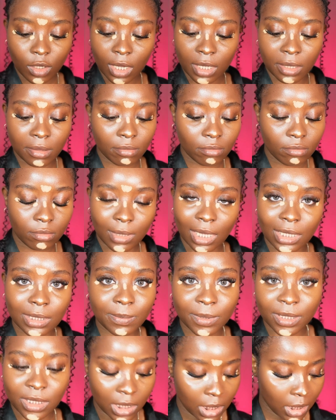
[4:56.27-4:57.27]
And that's
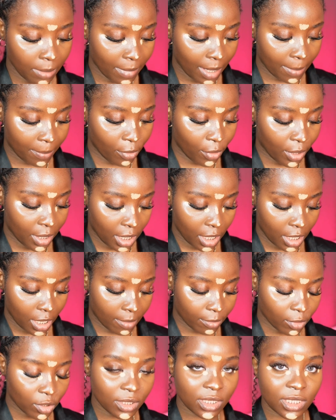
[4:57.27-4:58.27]
basically my point here.
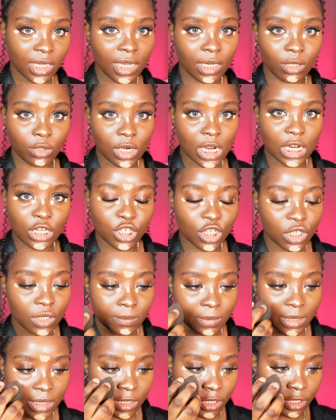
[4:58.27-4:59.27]
I'm not saying it
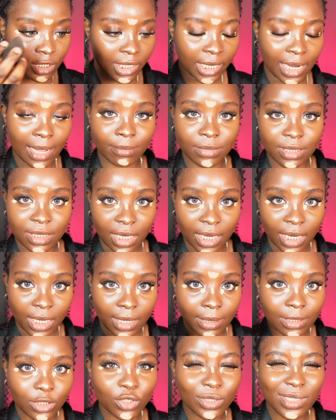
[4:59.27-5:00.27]
shouldn't be dirty, I'm
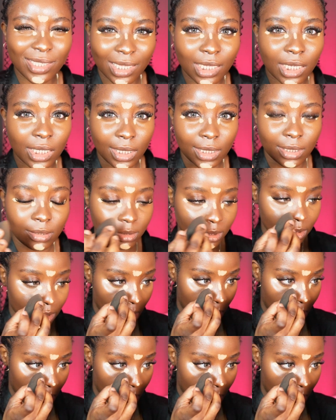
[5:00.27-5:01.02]
saying just clean it.